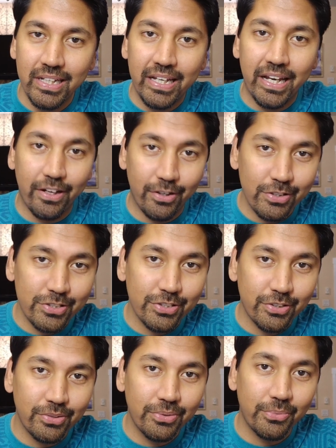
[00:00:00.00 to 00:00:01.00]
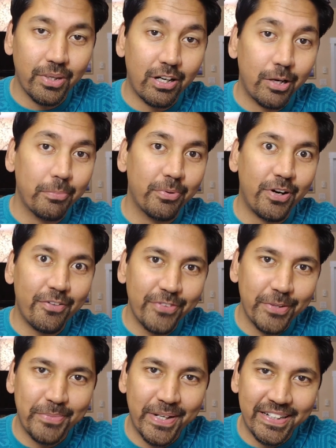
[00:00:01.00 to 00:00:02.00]
and also what our
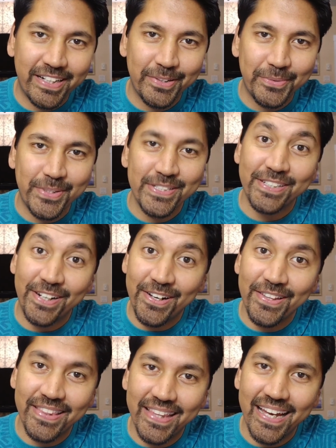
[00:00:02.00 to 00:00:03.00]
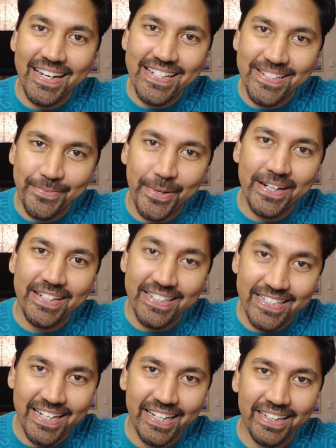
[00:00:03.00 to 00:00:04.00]
profit breakdown was on that one
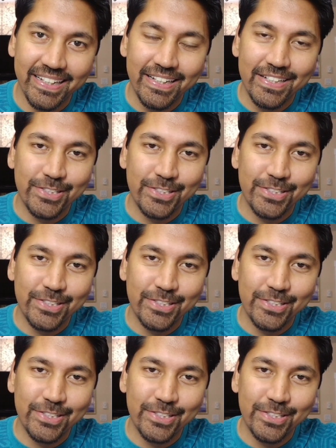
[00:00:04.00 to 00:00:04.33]
day.